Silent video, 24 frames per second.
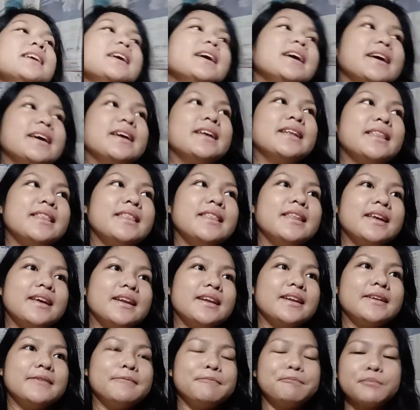And
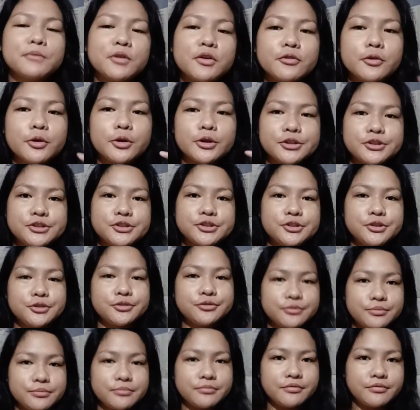then, of course,
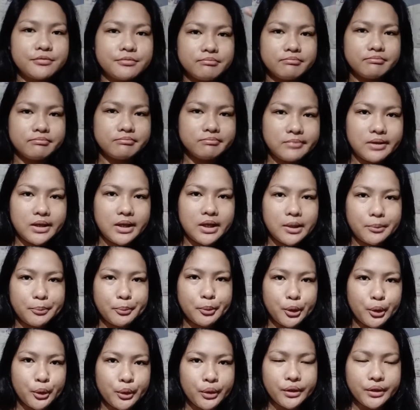yung makeup
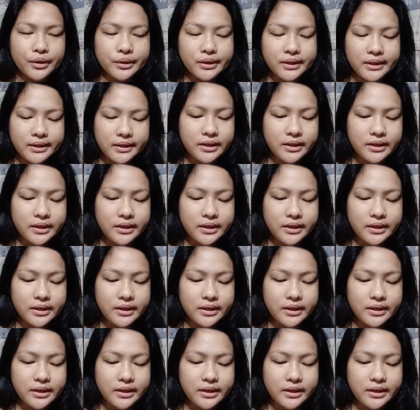ko and